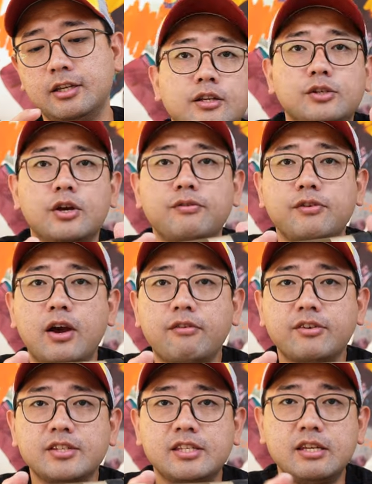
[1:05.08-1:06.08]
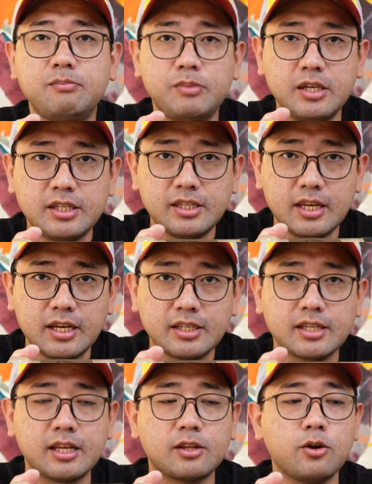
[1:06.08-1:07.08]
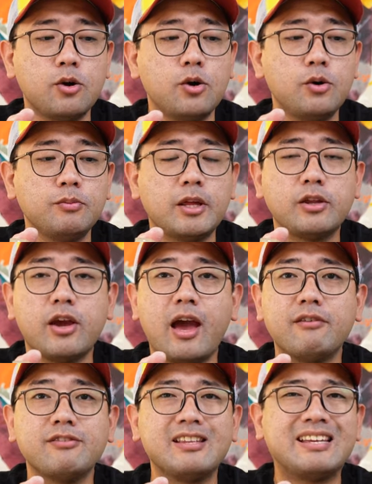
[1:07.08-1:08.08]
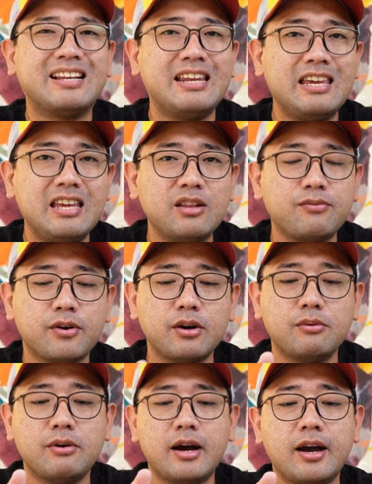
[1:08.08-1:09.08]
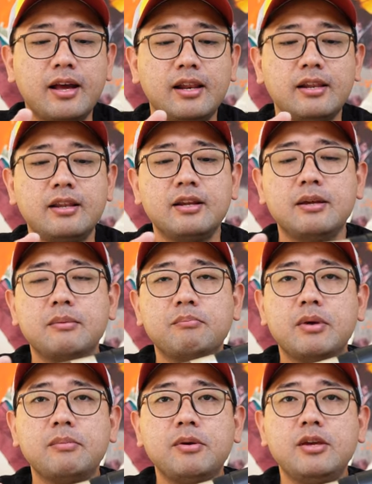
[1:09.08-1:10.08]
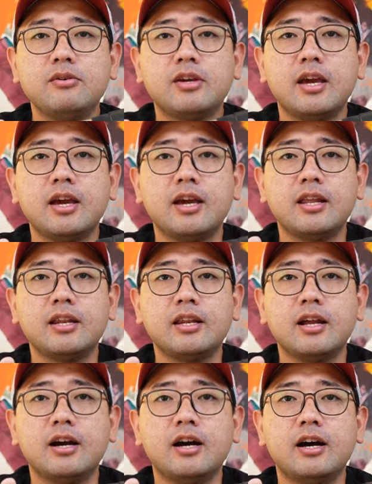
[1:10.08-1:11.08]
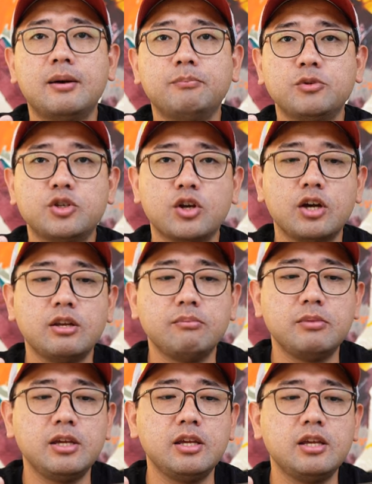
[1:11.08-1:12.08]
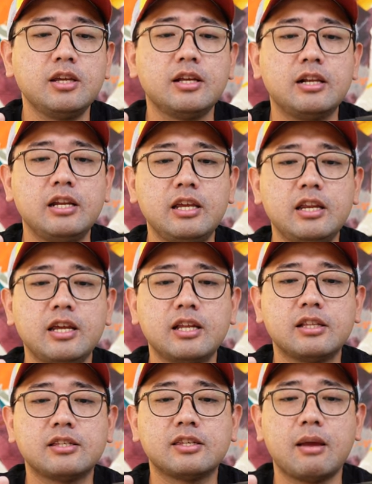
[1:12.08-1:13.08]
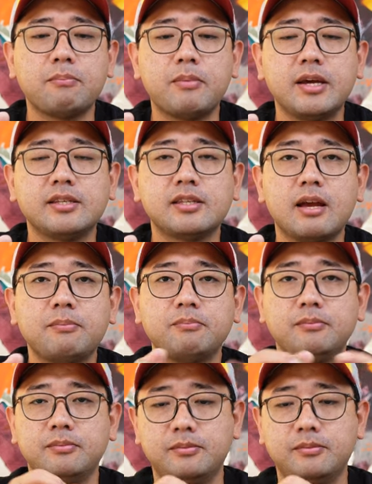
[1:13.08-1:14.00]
So if you have a ZP6 at home that you haven't cleaned for a while, maybe you can um, join me, clean it step by step.